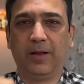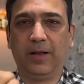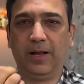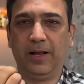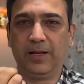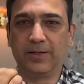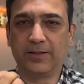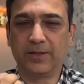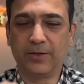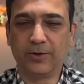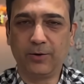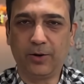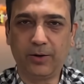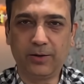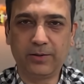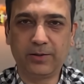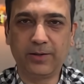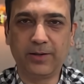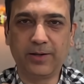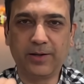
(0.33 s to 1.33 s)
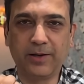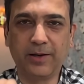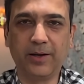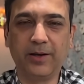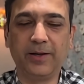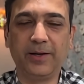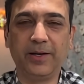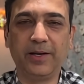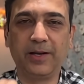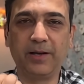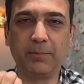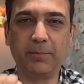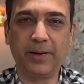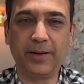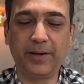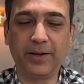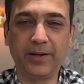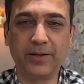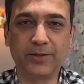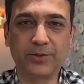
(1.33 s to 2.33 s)
as a doctor learning in a
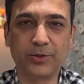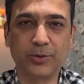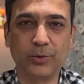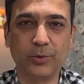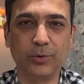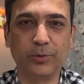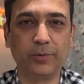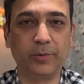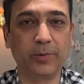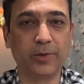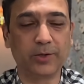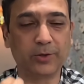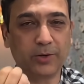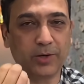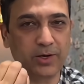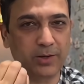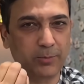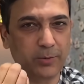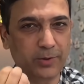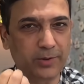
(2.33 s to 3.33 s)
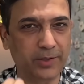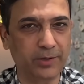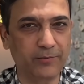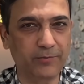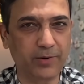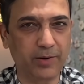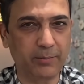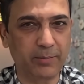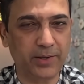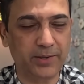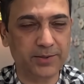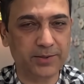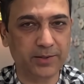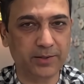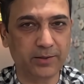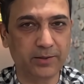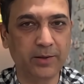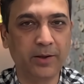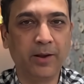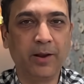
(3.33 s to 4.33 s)
medical school, we were taught about
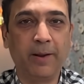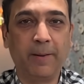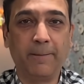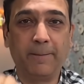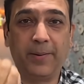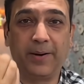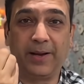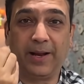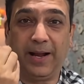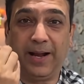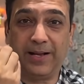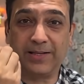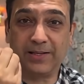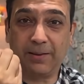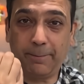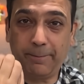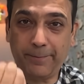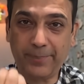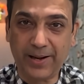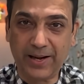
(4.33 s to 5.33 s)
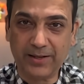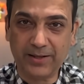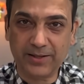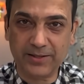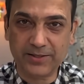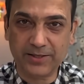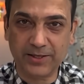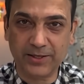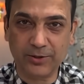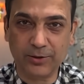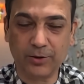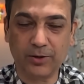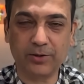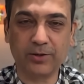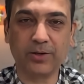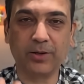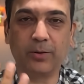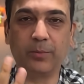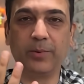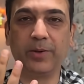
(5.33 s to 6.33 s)
inflammation. But as a practicing
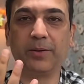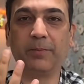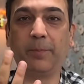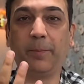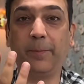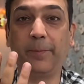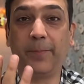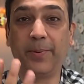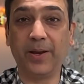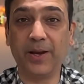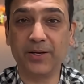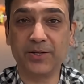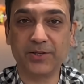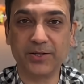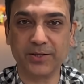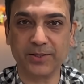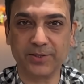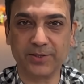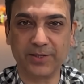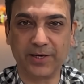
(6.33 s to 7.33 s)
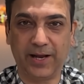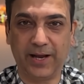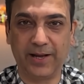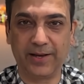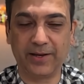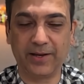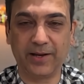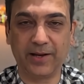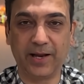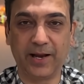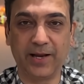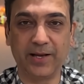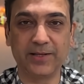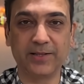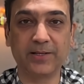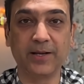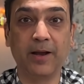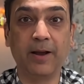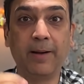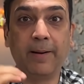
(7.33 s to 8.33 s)
doctor with patients, I
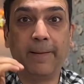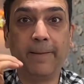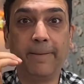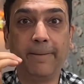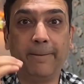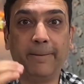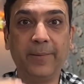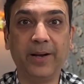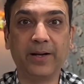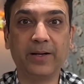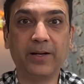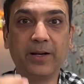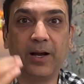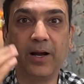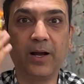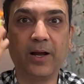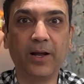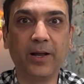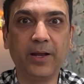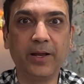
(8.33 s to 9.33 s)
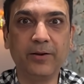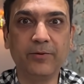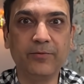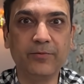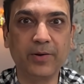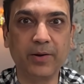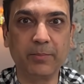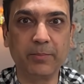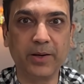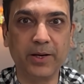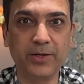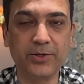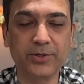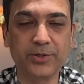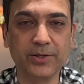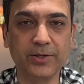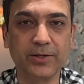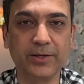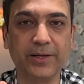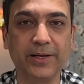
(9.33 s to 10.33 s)
realized
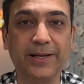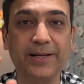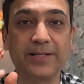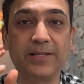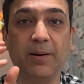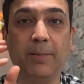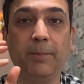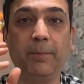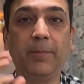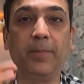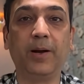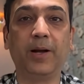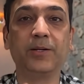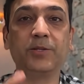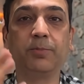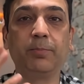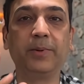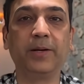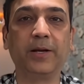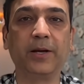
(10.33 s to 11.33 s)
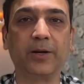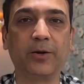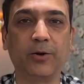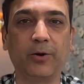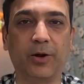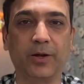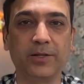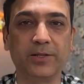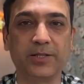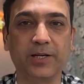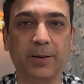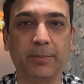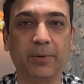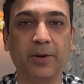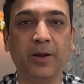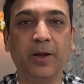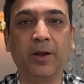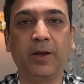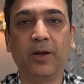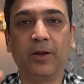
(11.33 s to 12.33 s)
meta-inflammation is a much bigger
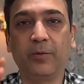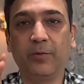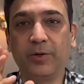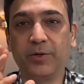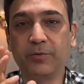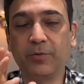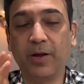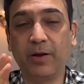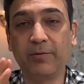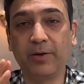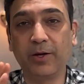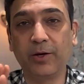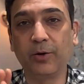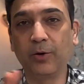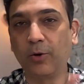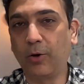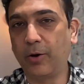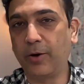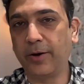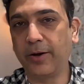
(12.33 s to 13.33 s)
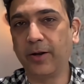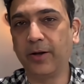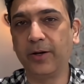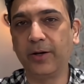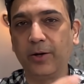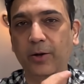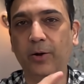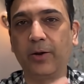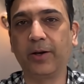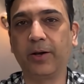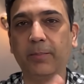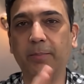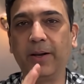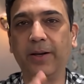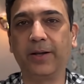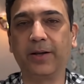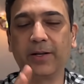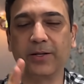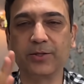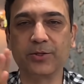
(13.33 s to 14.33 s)
concept which we have ignored during
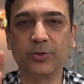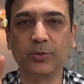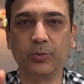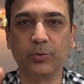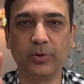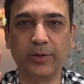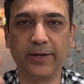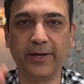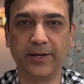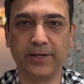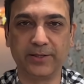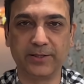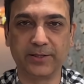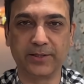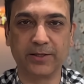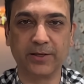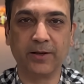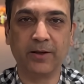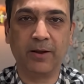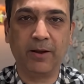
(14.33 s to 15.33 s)
medical school days.